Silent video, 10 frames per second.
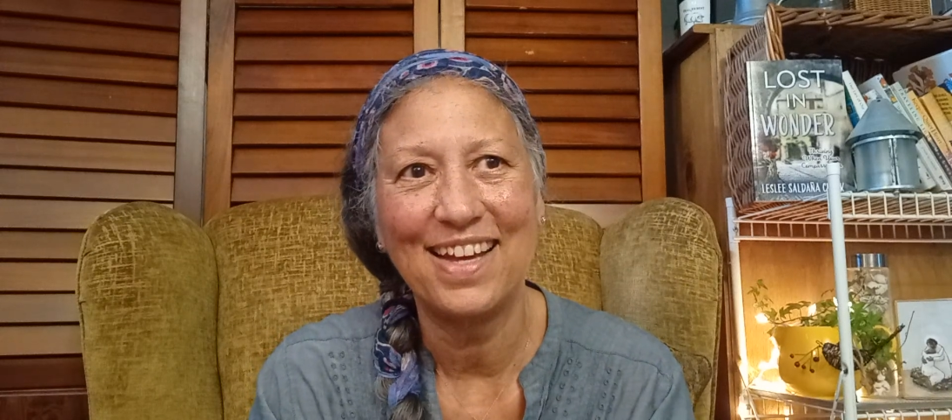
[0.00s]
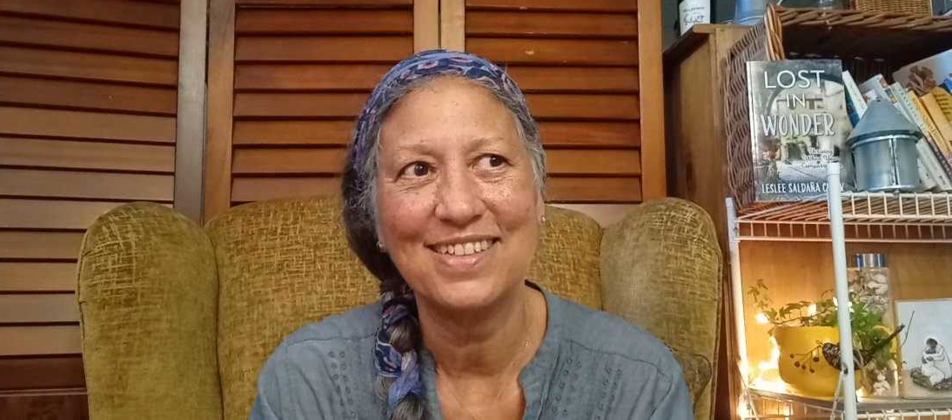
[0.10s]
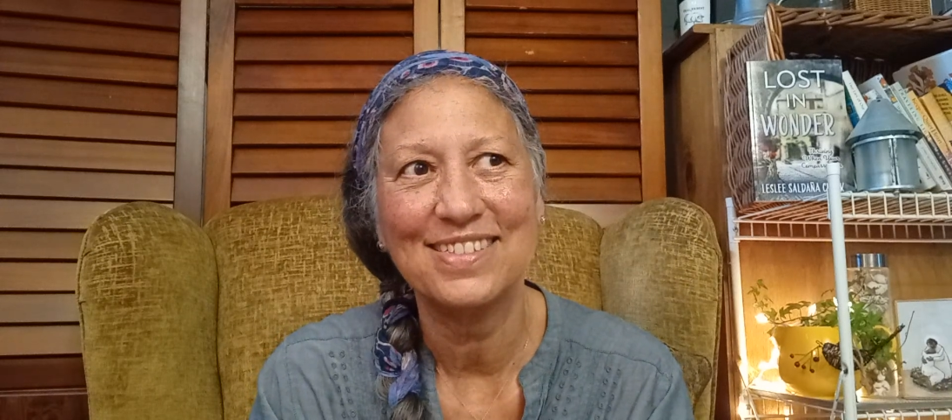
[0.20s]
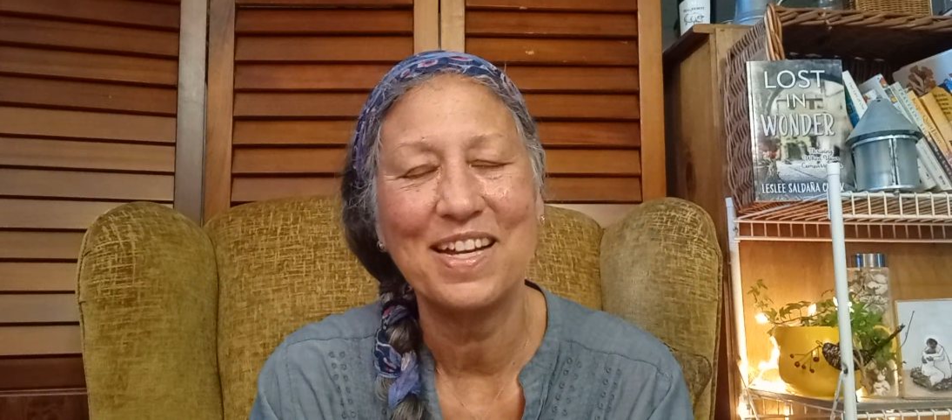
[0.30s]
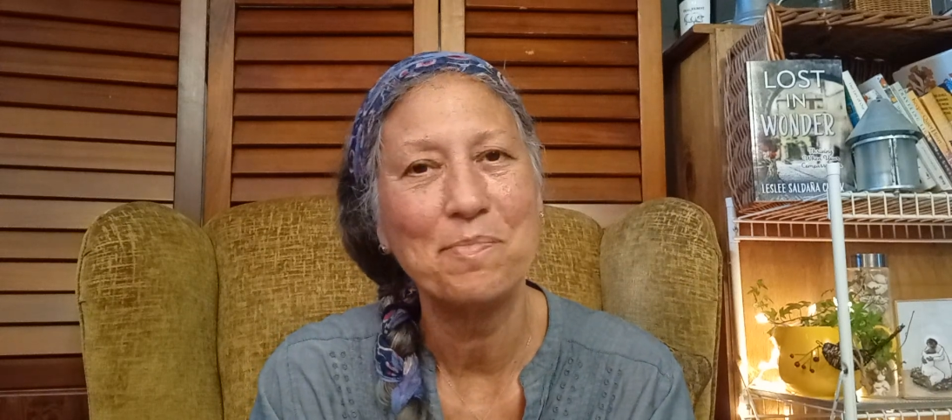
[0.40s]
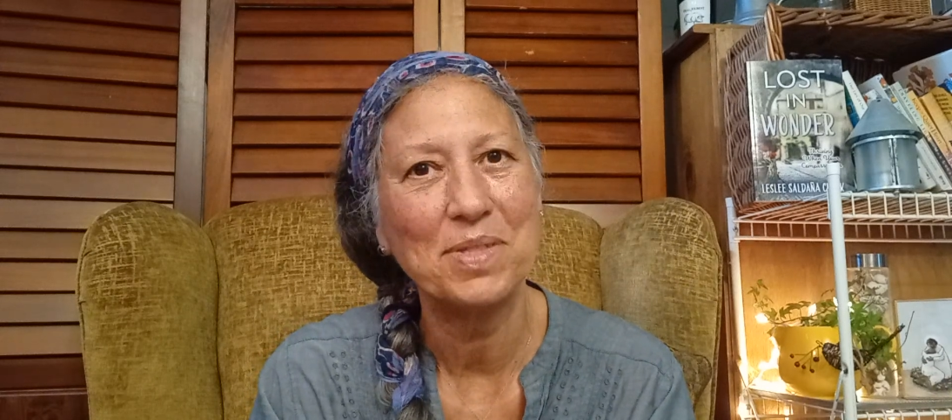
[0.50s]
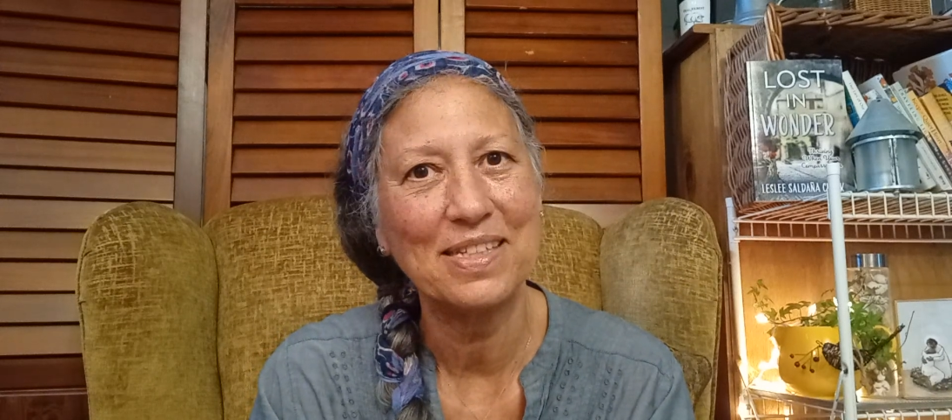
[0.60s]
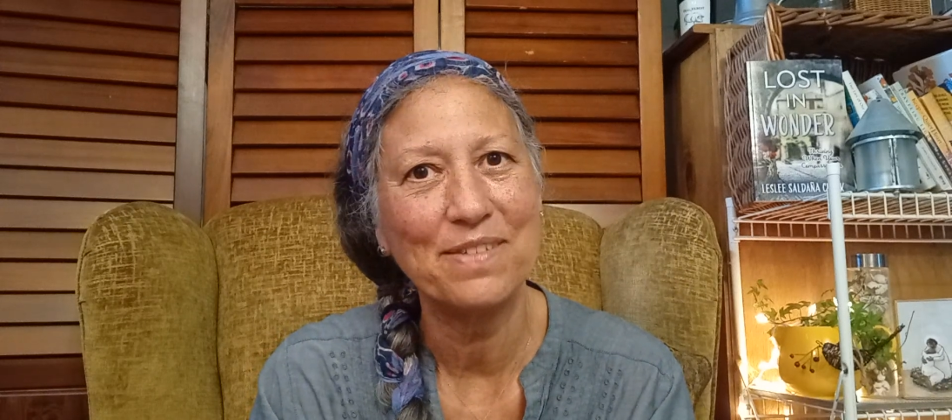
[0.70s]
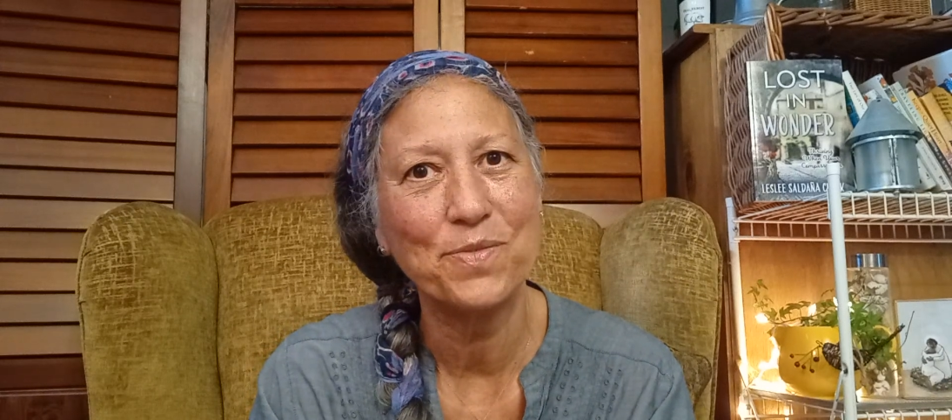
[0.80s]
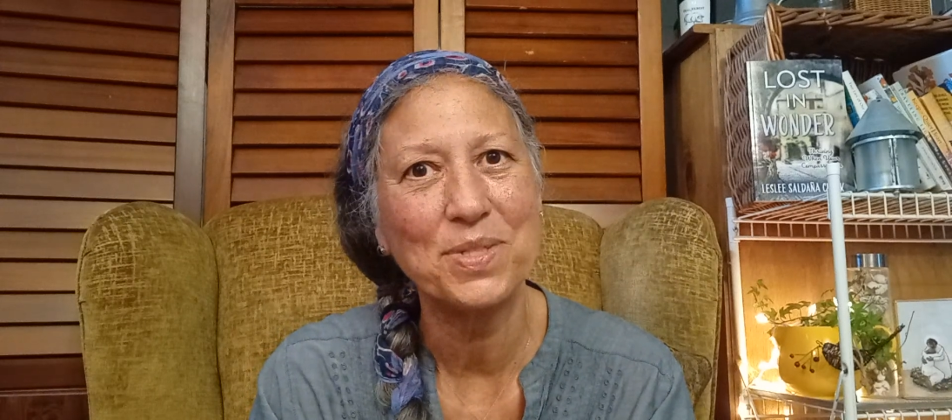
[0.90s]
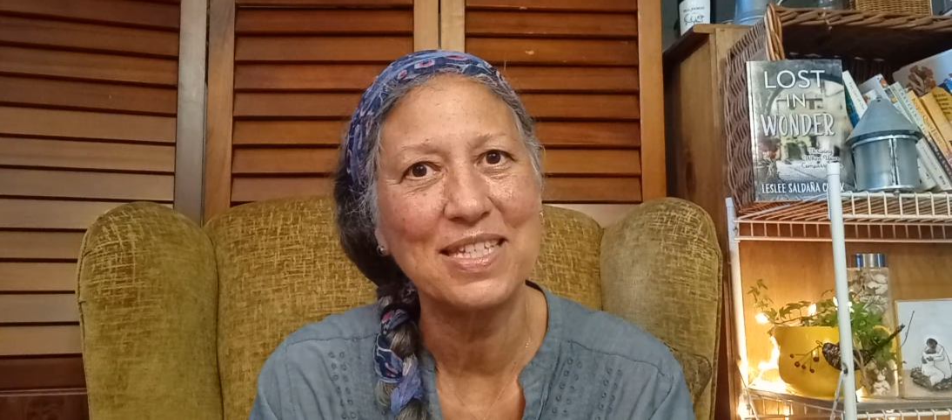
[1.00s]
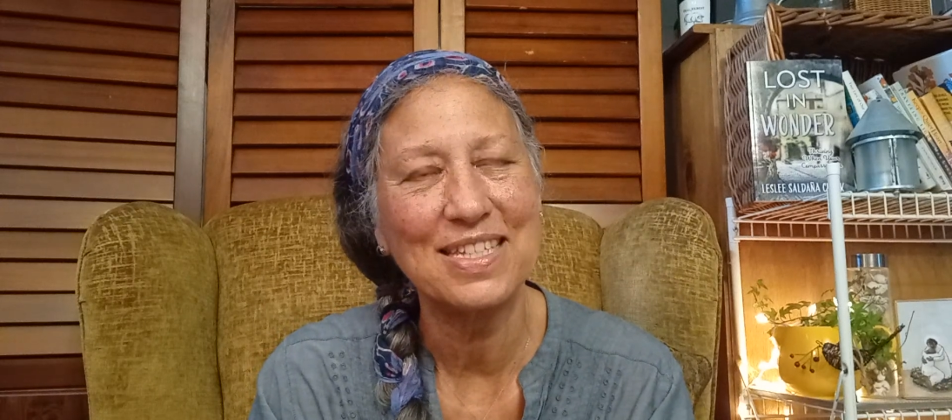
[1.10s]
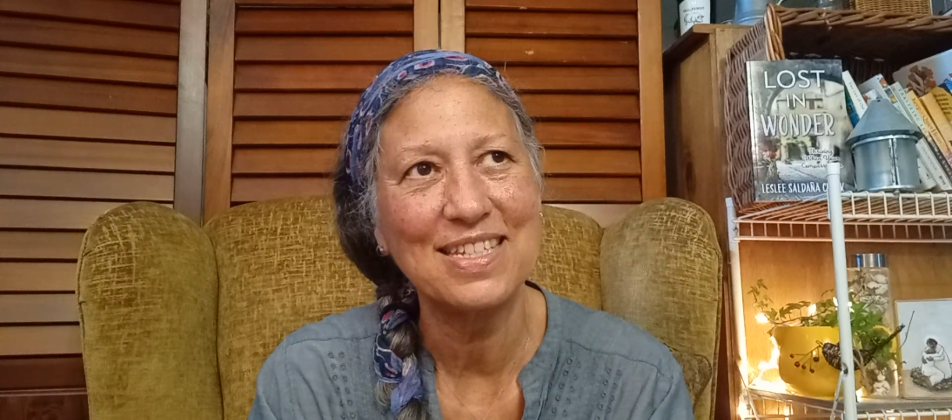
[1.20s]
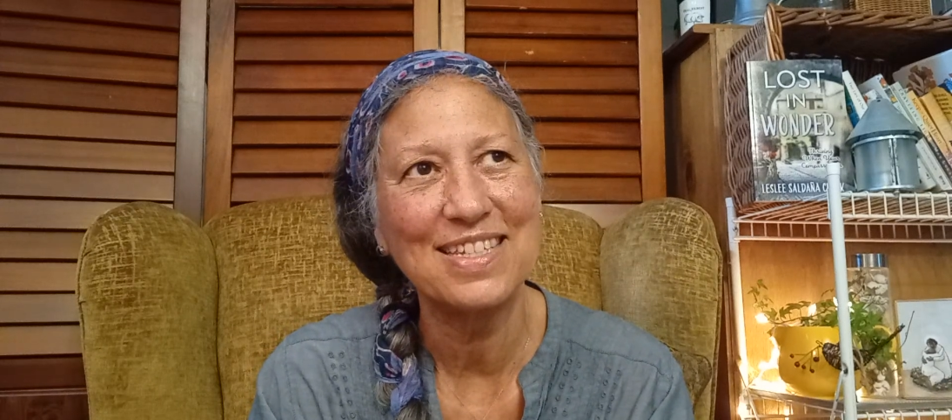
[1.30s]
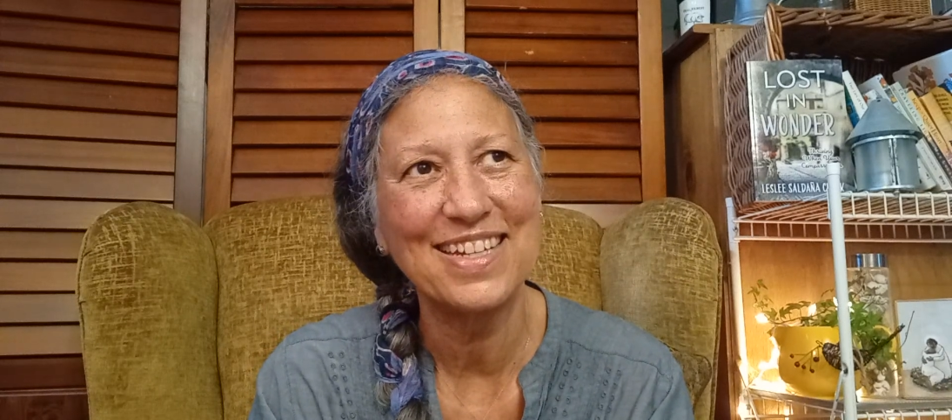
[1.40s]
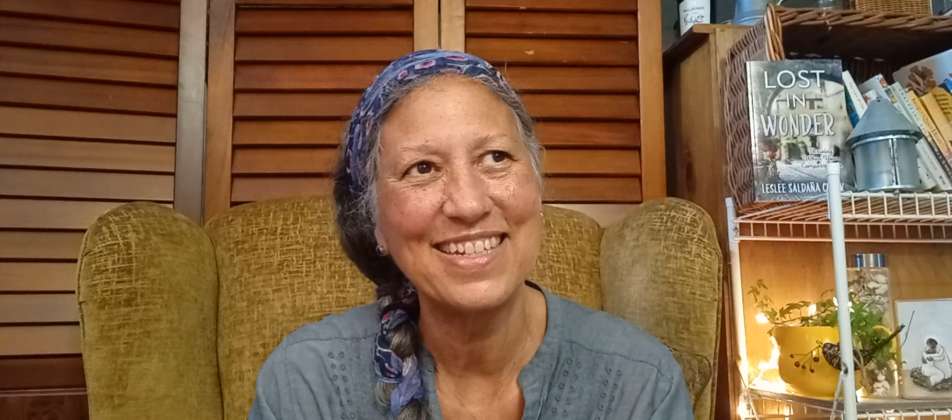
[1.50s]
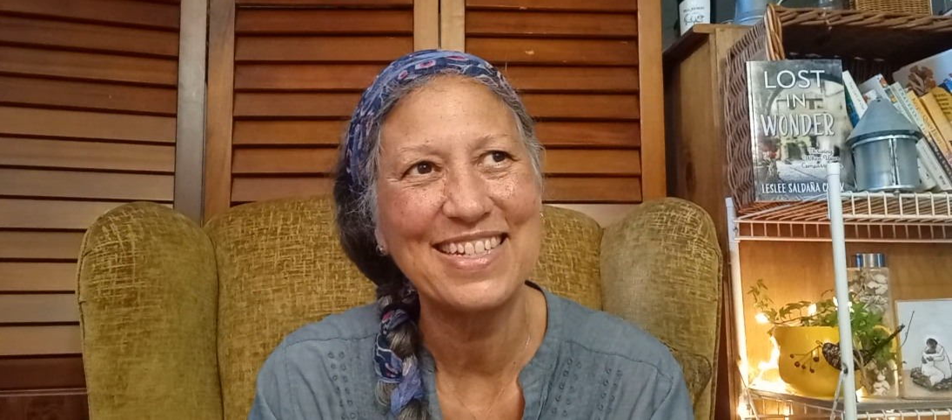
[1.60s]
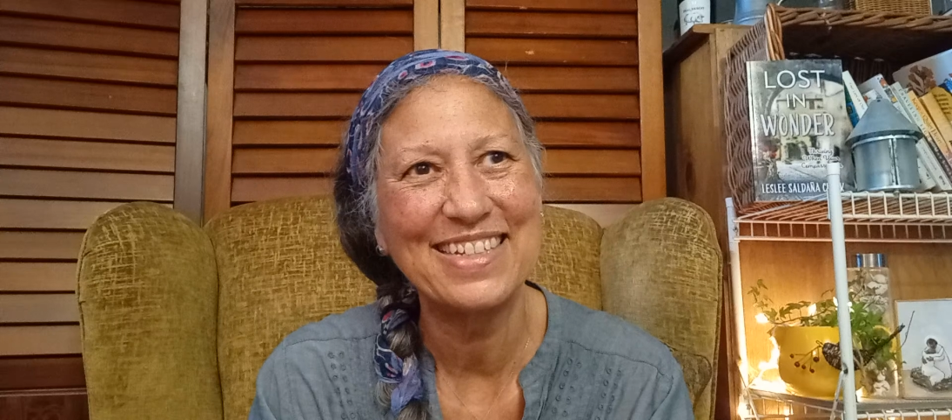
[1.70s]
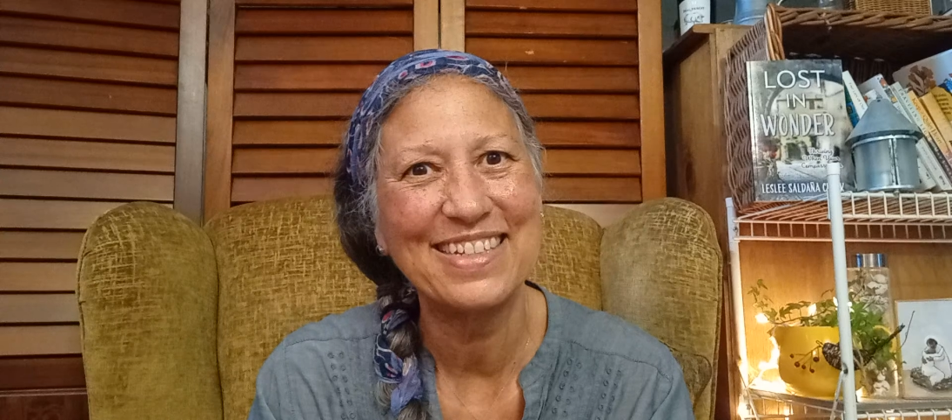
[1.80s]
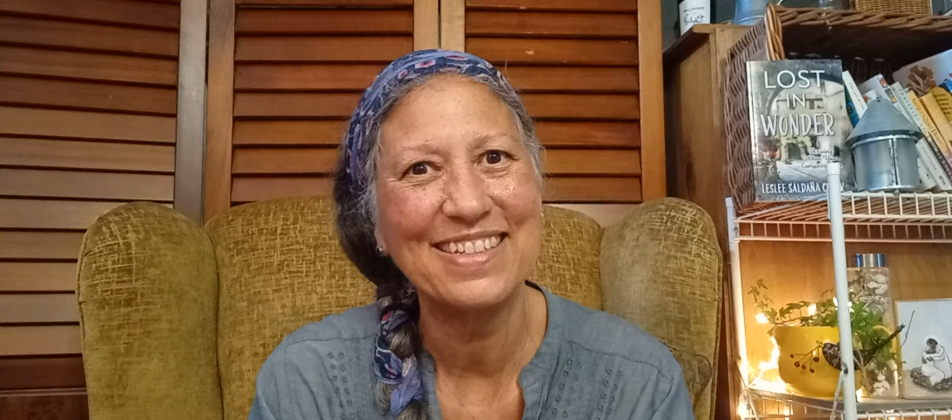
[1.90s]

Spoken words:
I believe was the station,